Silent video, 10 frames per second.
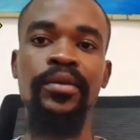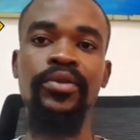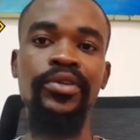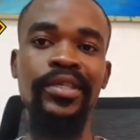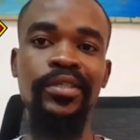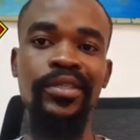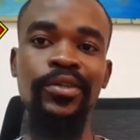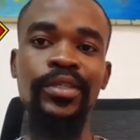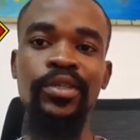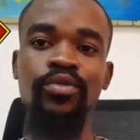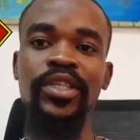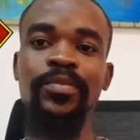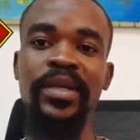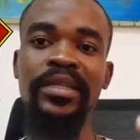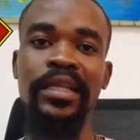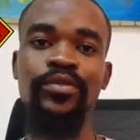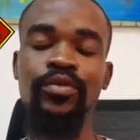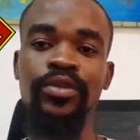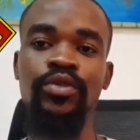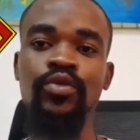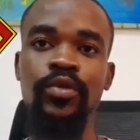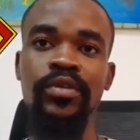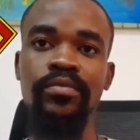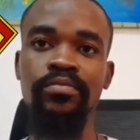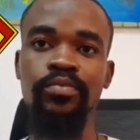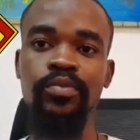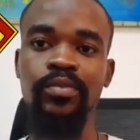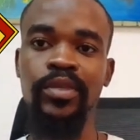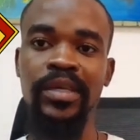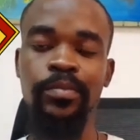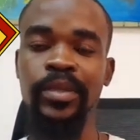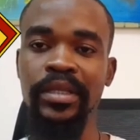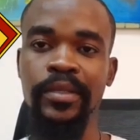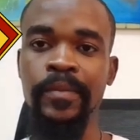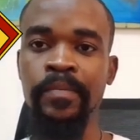There is a certain respect that you need to keep in.